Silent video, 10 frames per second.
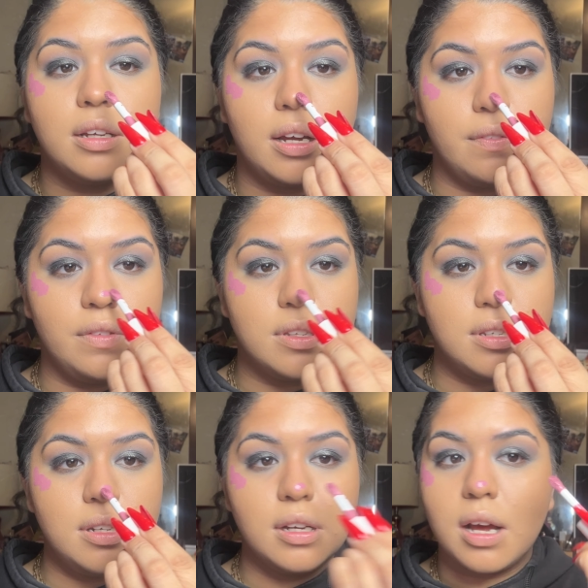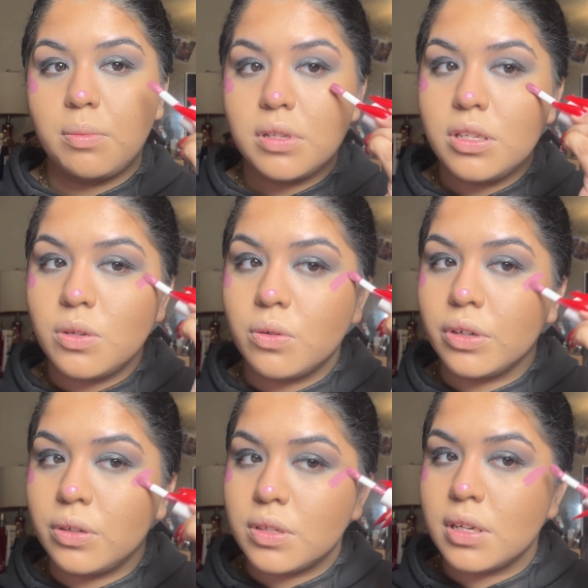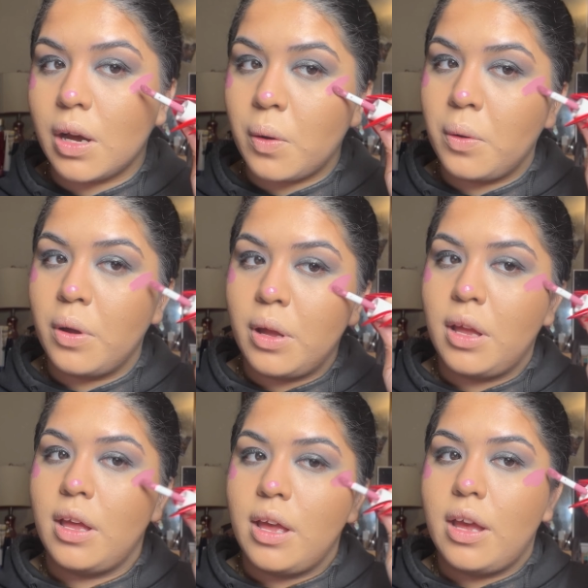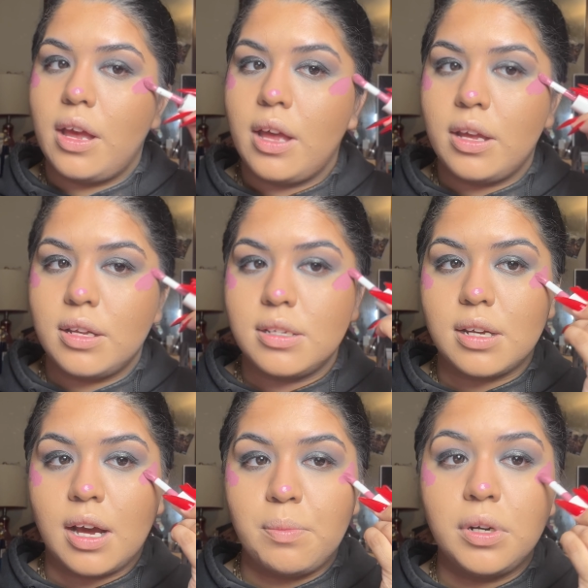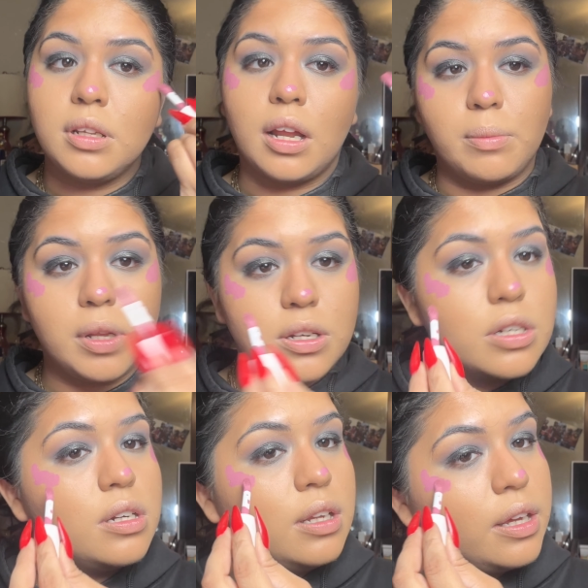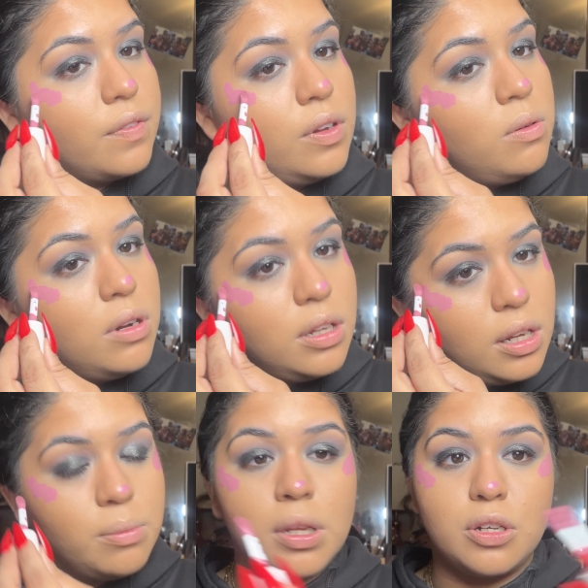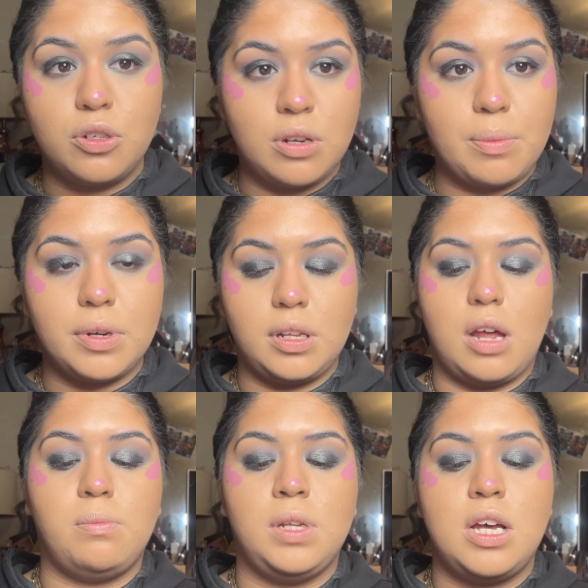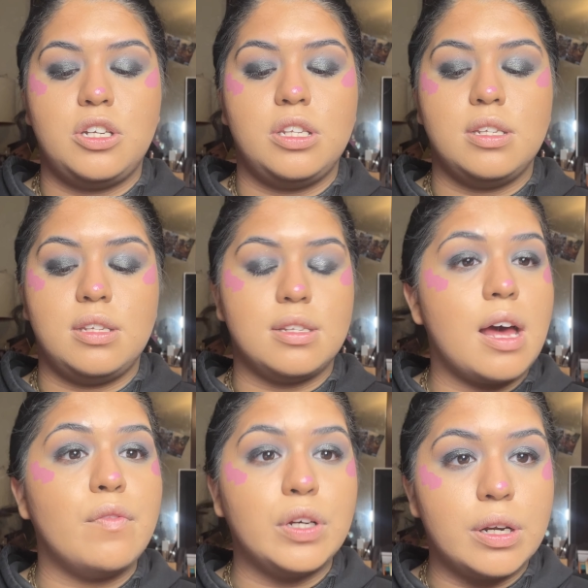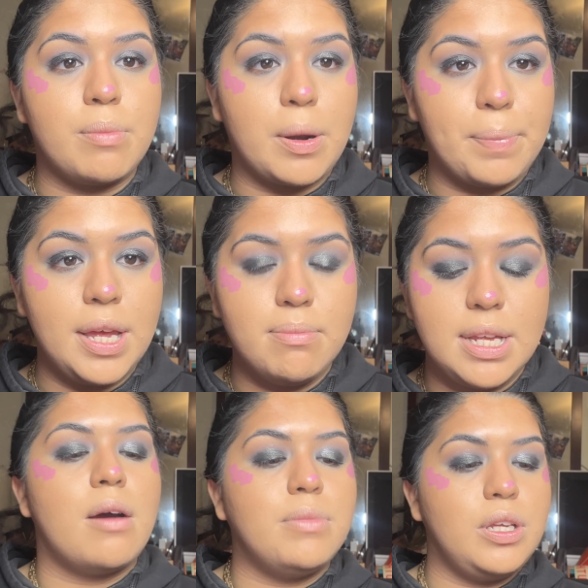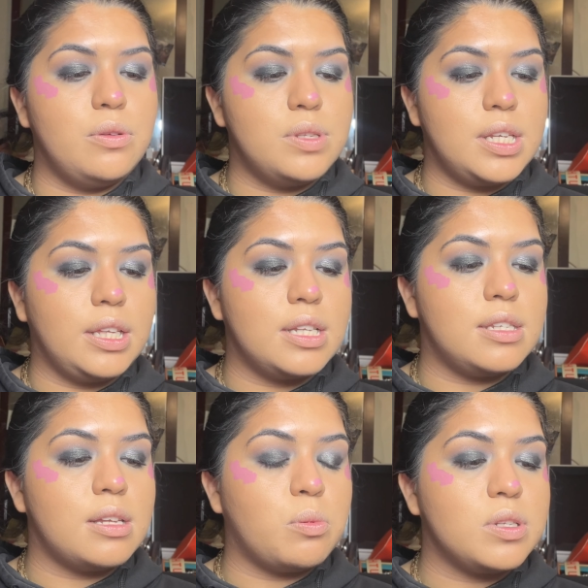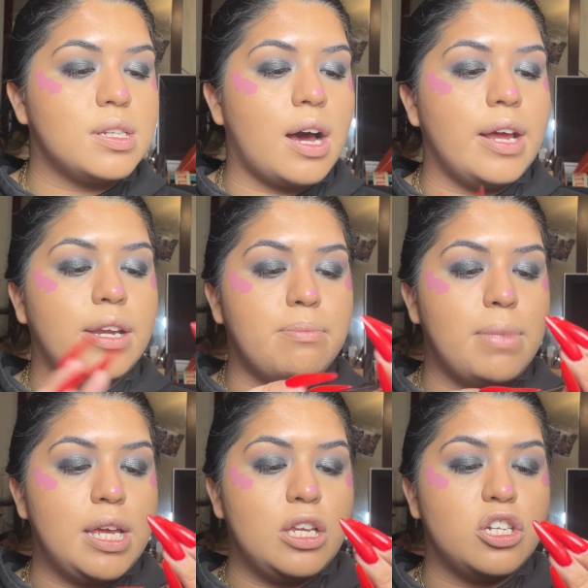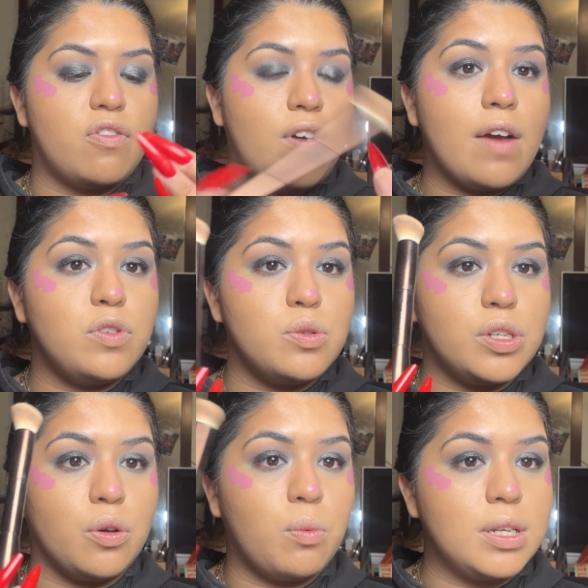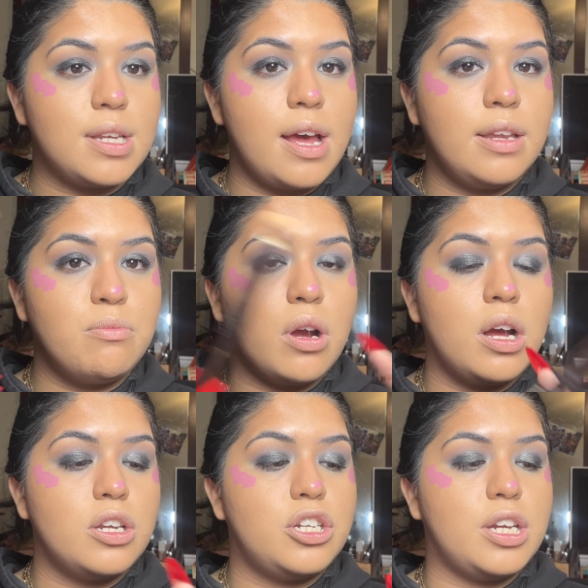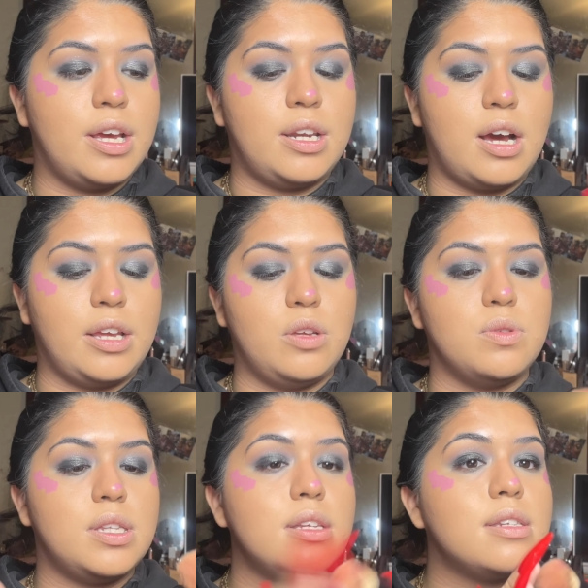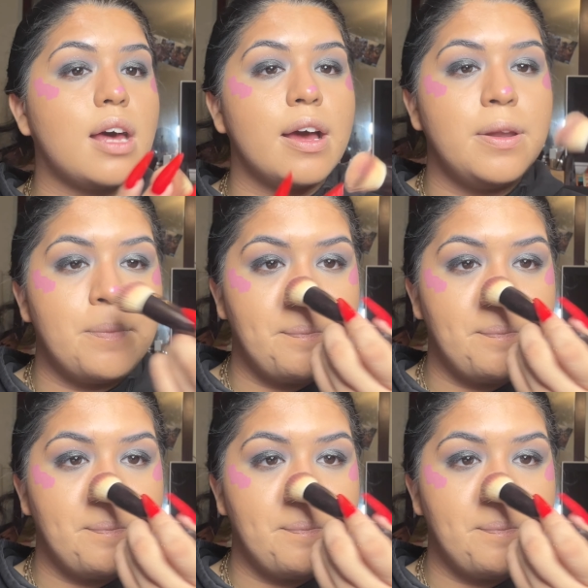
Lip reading: I've used it in a couple tutorials now. And I put a lot of blush. Like, if you don't want a lot of blush, do not put a lot of blush. This does have a good amount of pigment. I'm going to be using this double-sided Mange 520110 brush, and I use this side.